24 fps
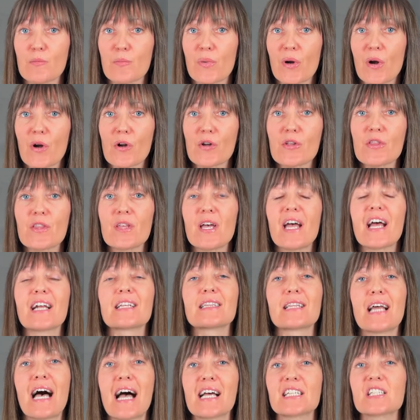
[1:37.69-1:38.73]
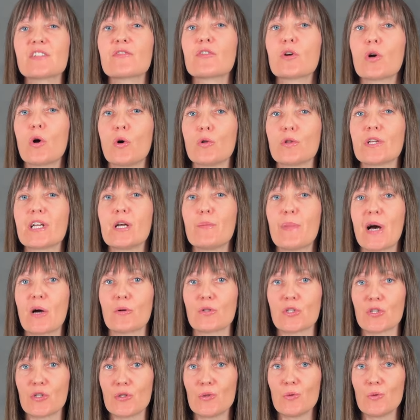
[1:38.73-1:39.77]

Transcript: birth and lasts for only about two